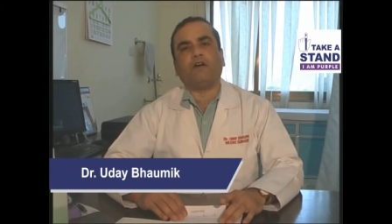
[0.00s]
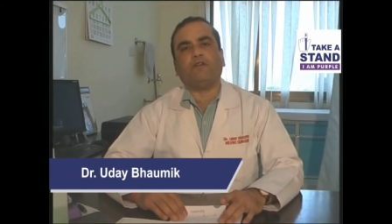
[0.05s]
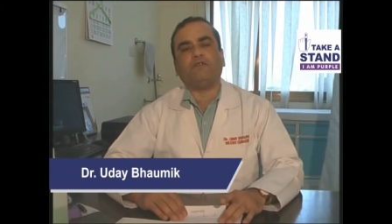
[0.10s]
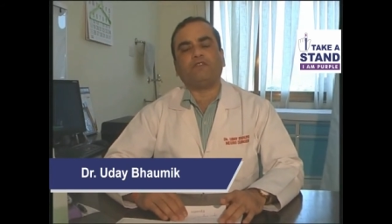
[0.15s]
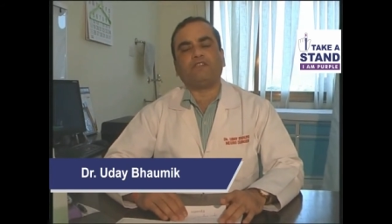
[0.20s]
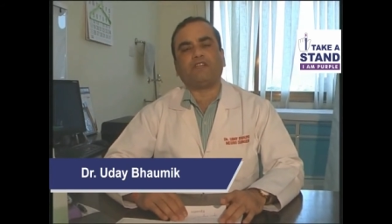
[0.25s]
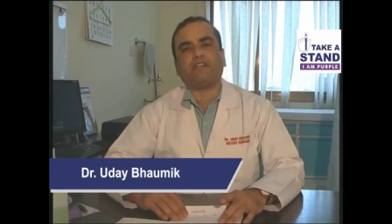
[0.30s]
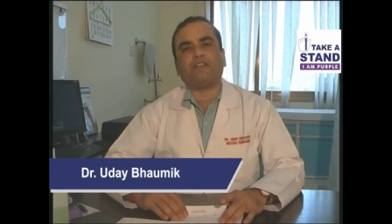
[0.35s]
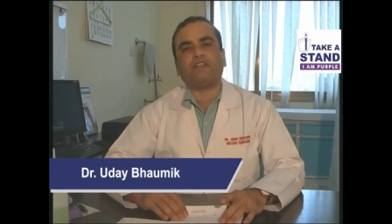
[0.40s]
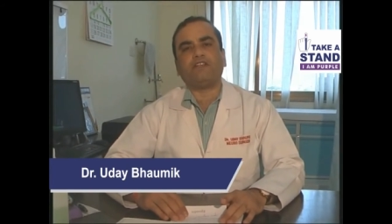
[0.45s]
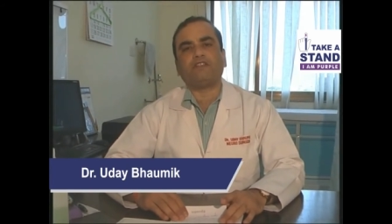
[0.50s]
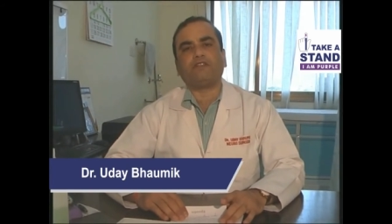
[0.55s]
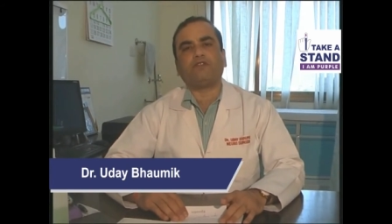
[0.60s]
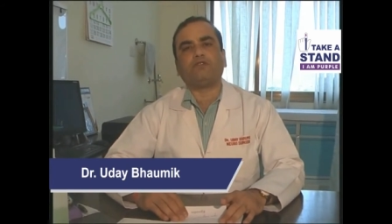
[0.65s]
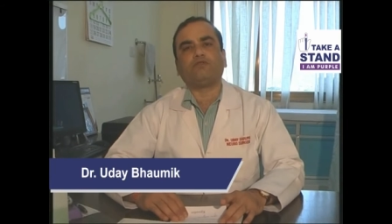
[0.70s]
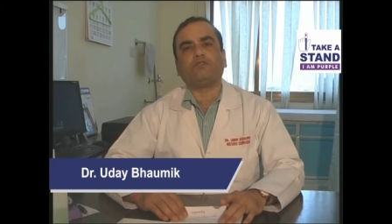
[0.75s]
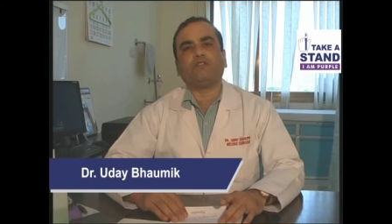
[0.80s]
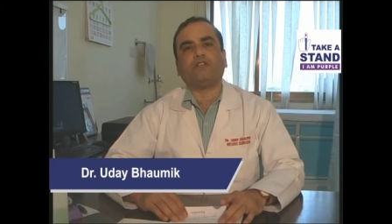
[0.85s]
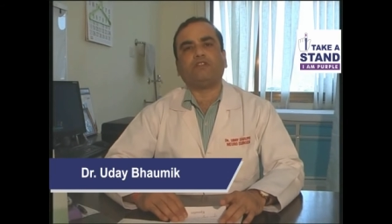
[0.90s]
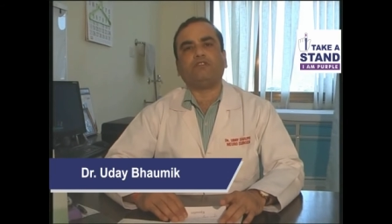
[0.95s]
which are reaching
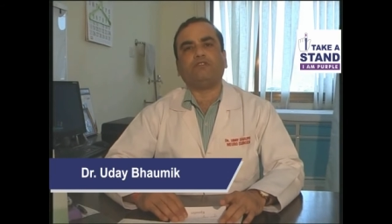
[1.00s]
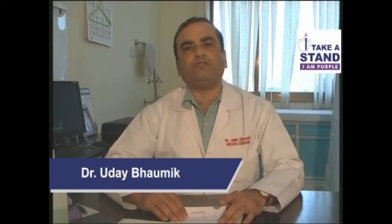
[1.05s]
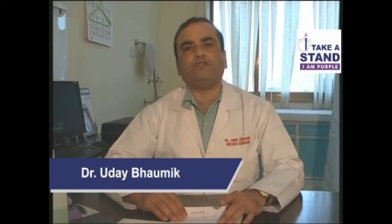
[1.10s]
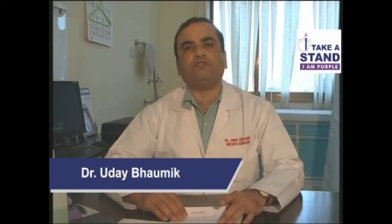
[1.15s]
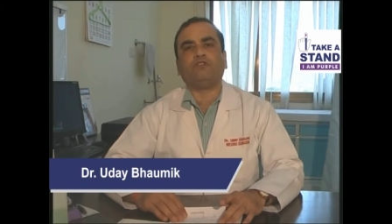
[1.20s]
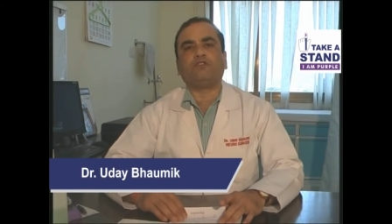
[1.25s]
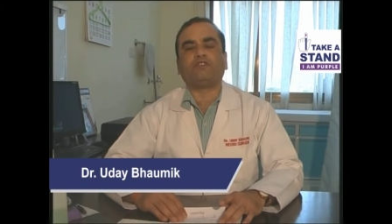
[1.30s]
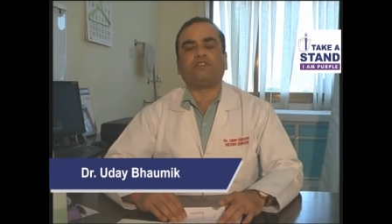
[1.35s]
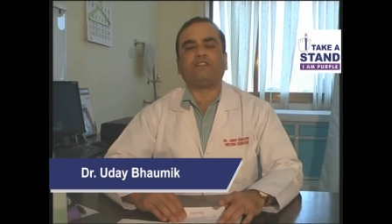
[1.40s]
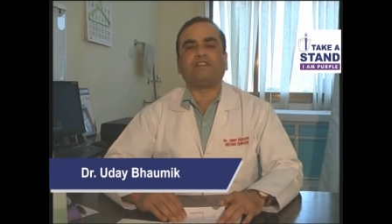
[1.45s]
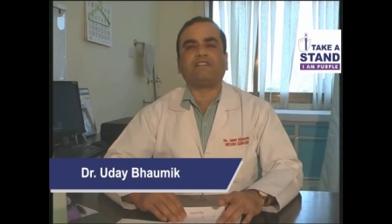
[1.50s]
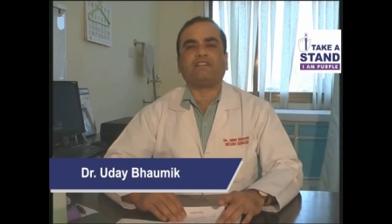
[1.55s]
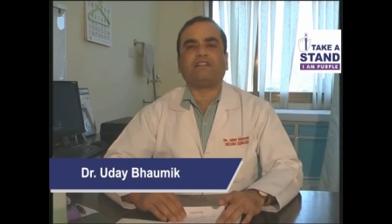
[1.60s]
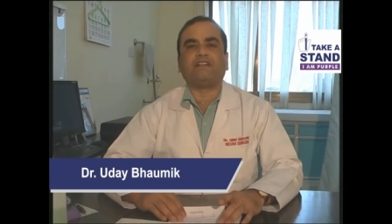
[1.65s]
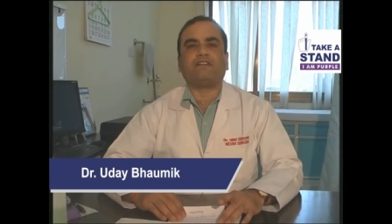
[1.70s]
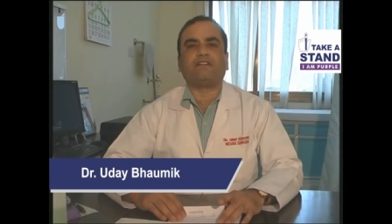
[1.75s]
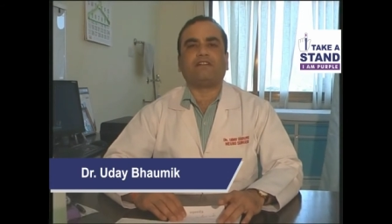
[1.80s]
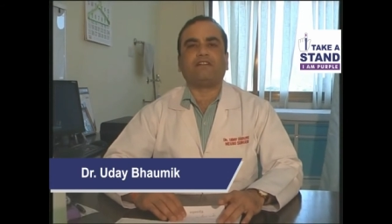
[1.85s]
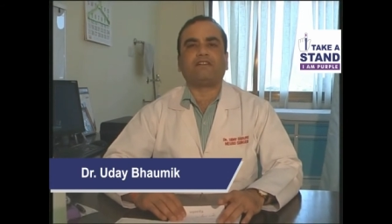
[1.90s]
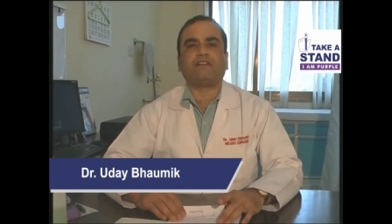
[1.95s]
to the neurosurgical
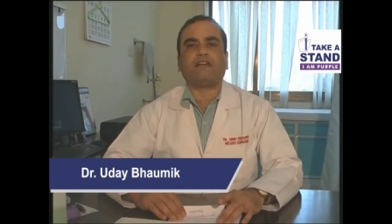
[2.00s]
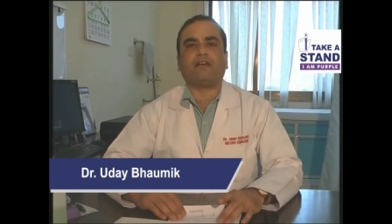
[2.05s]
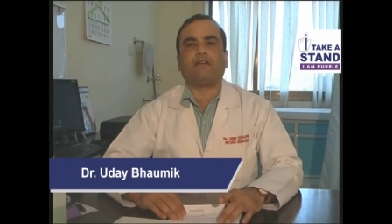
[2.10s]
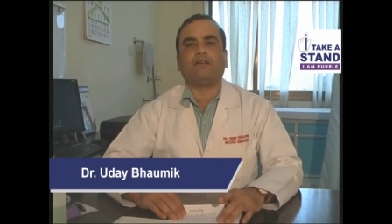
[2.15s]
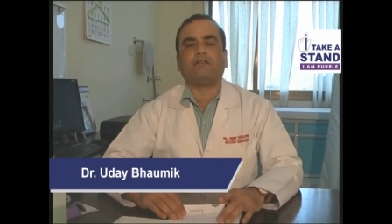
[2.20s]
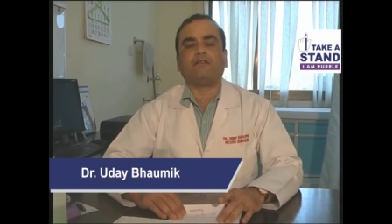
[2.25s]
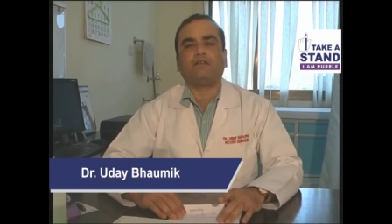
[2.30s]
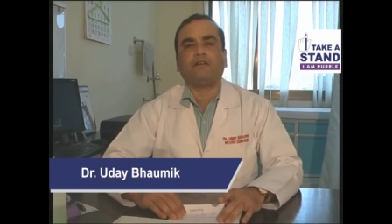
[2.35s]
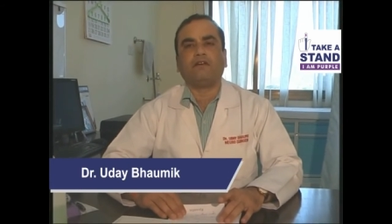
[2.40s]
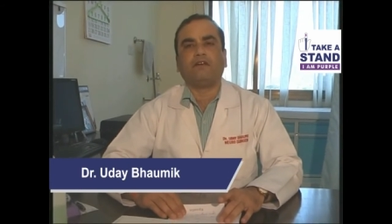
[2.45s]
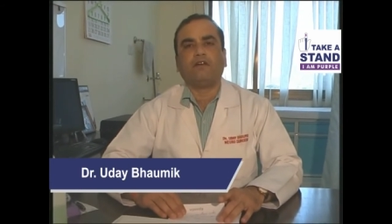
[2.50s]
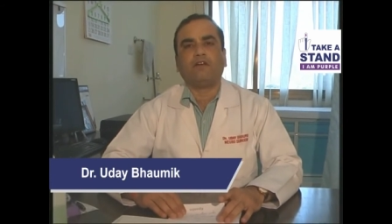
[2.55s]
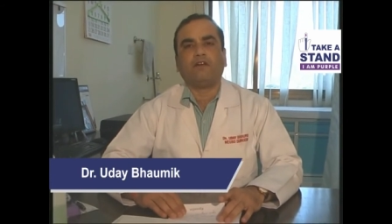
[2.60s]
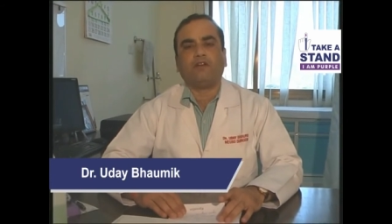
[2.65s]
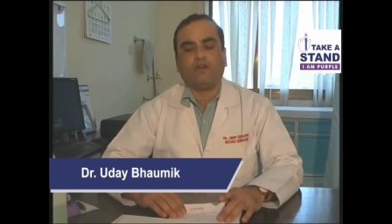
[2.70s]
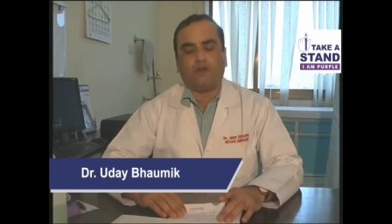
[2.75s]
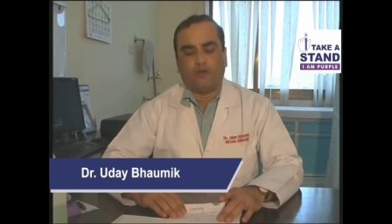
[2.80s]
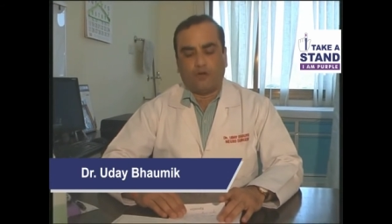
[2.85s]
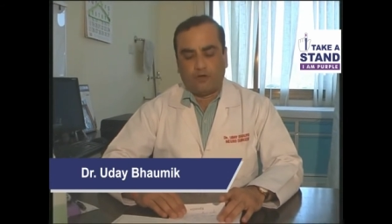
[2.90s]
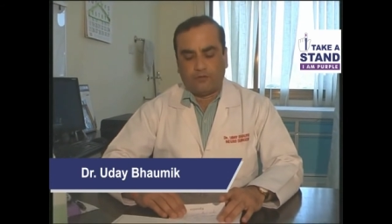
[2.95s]
centers are
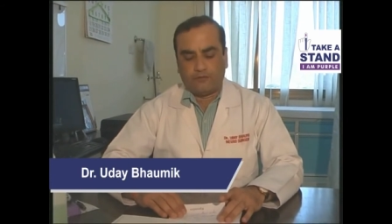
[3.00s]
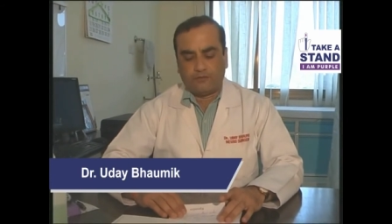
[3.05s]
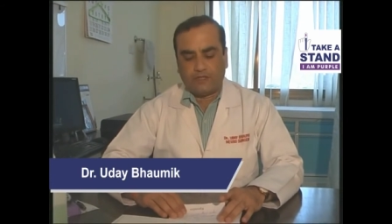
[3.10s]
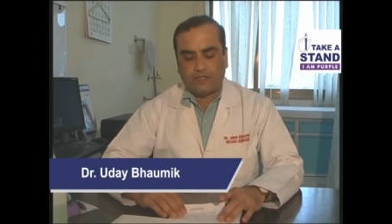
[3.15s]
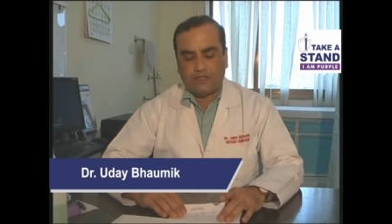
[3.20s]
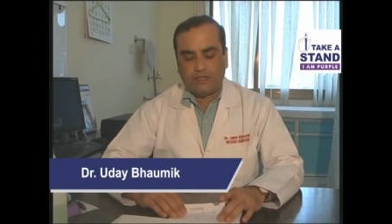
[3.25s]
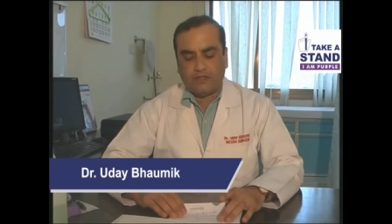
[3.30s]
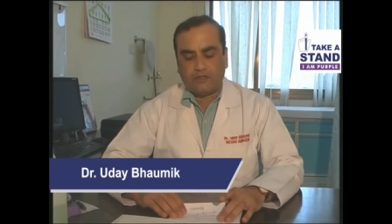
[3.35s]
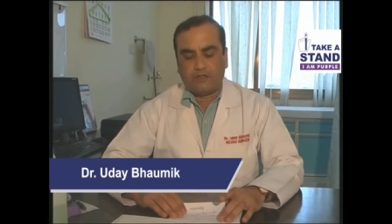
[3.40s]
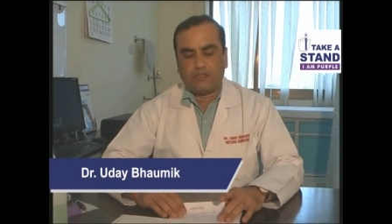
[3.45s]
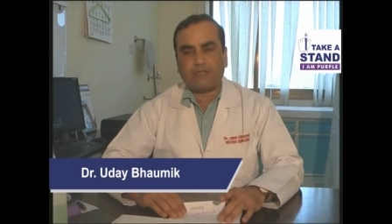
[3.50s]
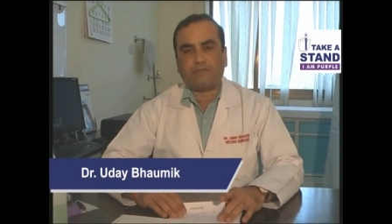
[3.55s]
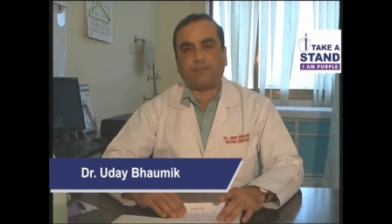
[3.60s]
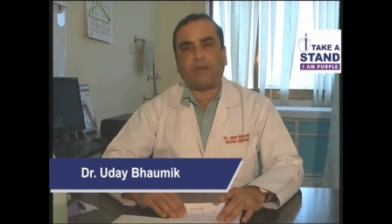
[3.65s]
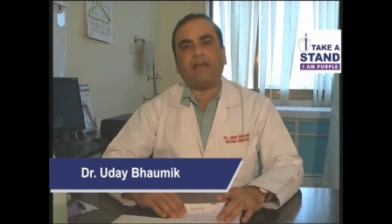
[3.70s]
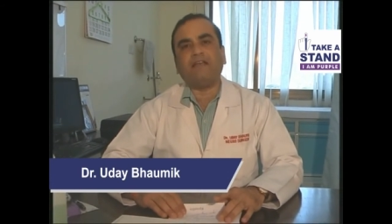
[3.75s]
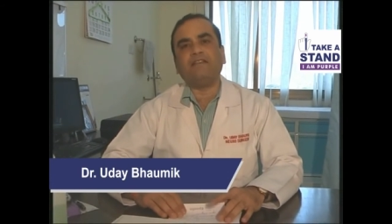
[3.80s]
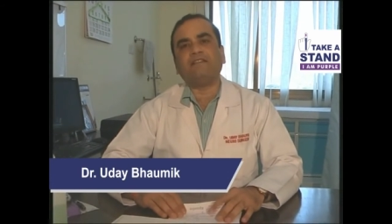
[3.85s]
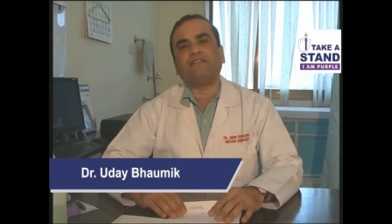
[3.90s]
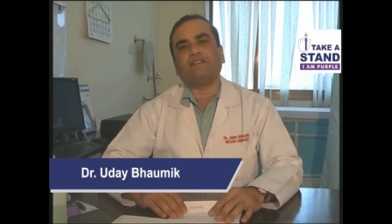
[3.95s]
of the
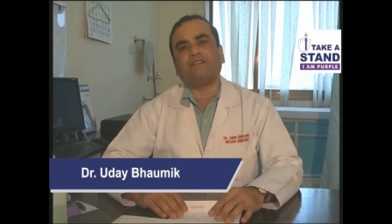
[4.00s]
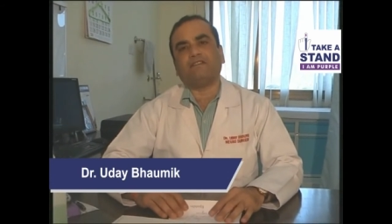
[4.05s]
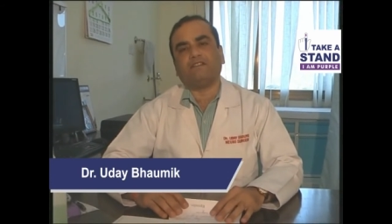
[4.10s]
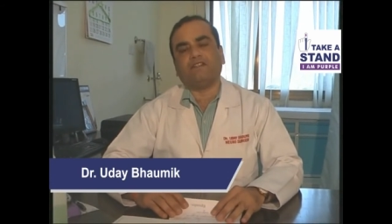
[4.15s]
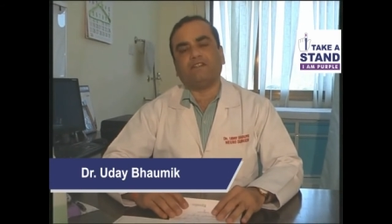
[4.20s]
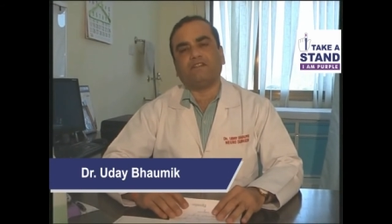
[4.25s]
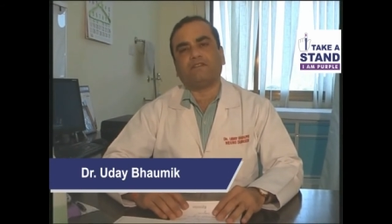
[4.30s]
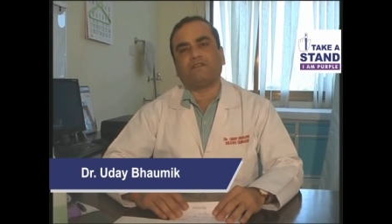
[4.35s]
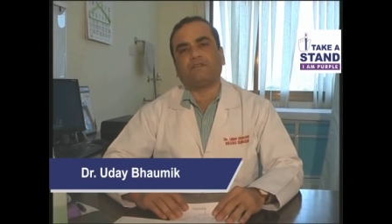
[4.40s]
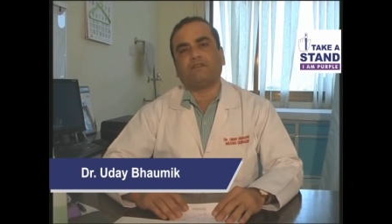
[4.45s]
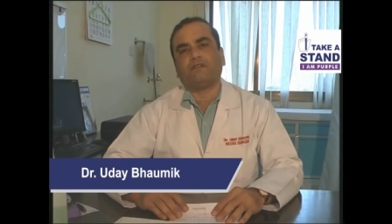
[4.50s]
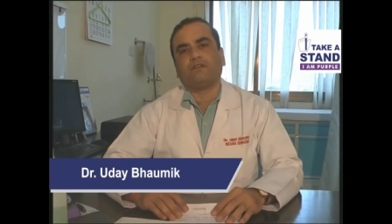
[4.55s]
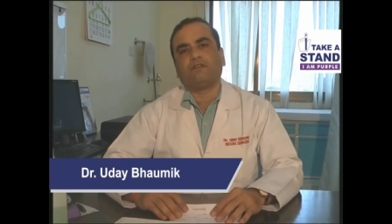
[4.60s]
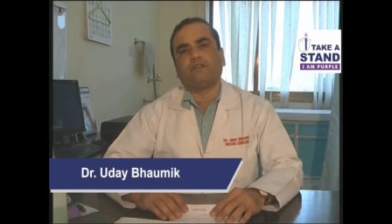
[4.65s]
spine surgeries.